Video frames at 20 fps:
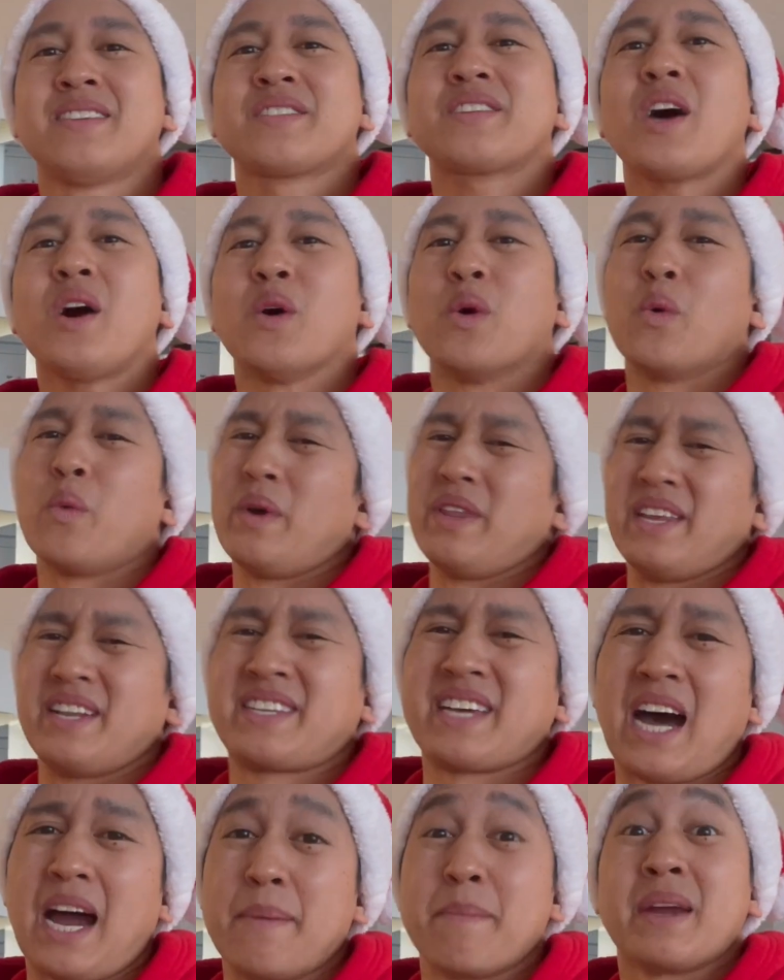So when the
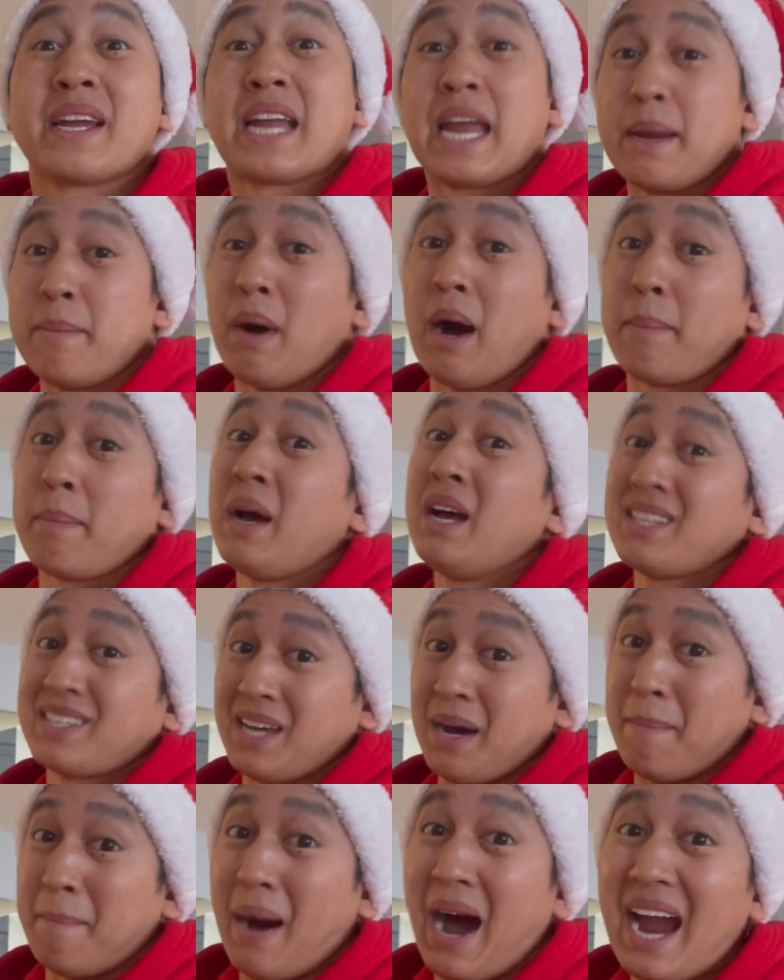time came up
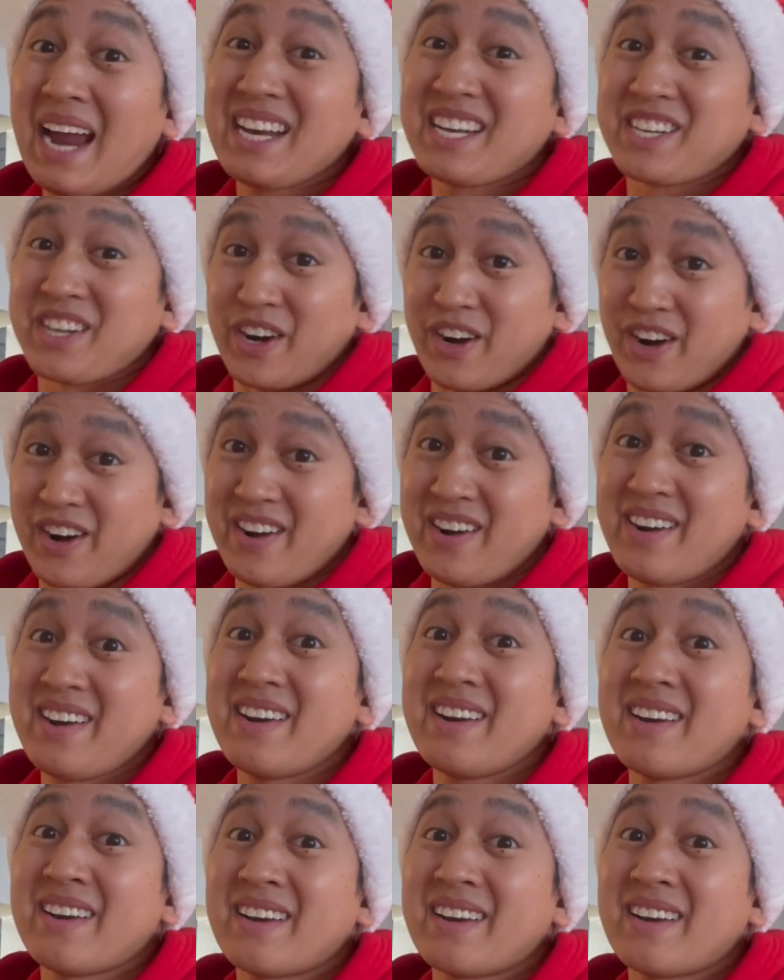to my turn,